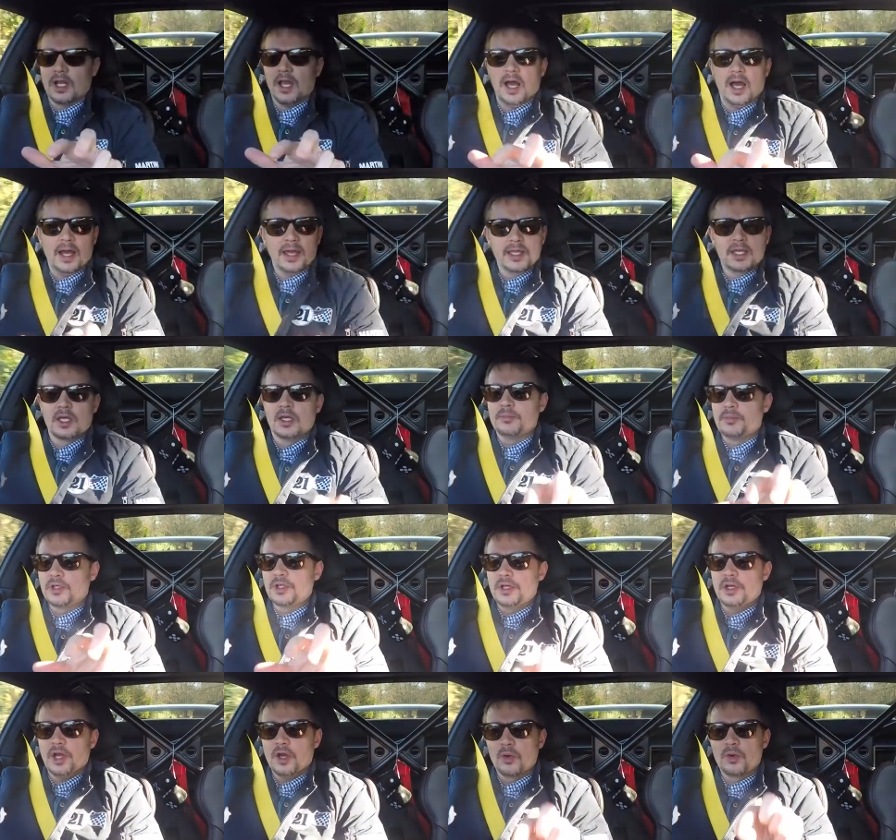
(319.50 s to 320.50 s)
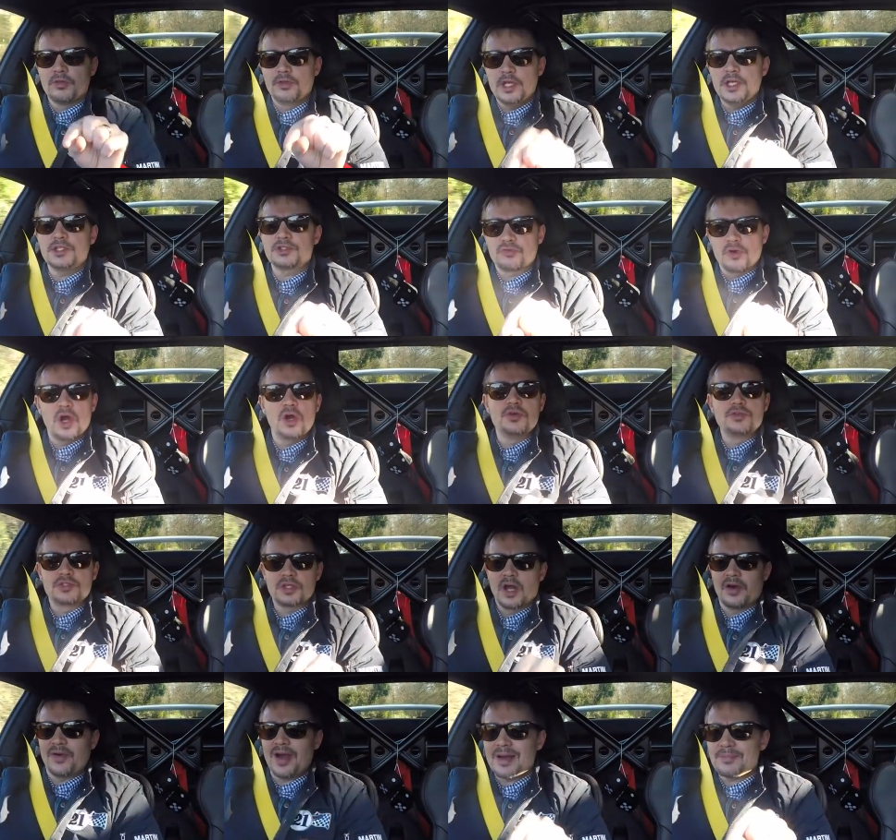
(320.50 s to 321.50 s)
like, but, you know, these roads
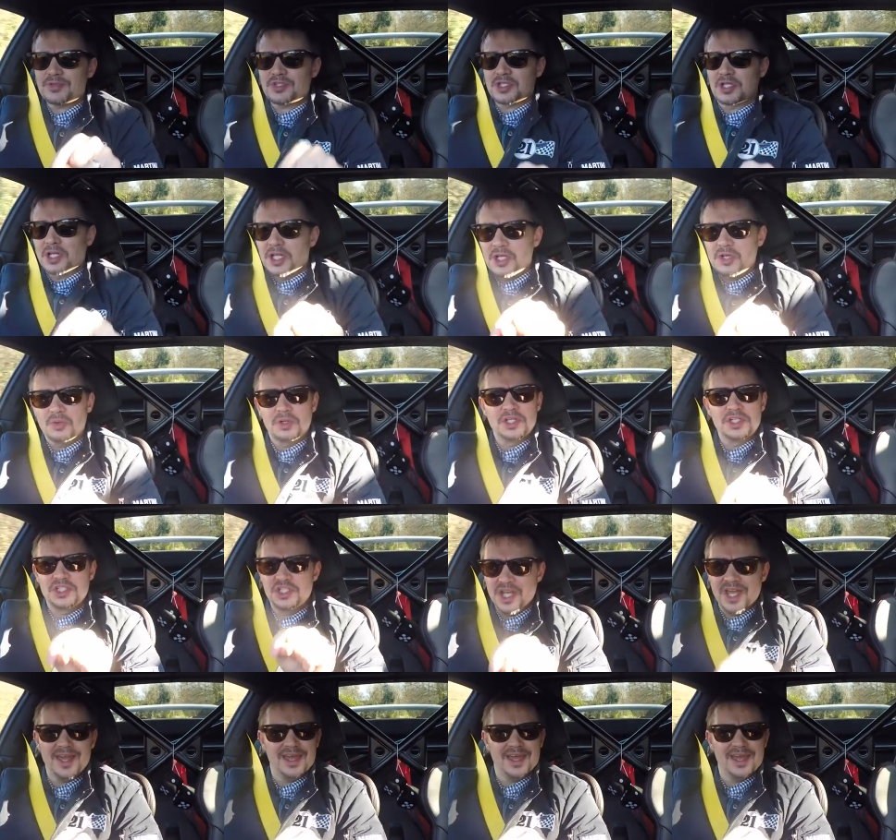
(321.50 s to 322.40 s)
are absolutely shit.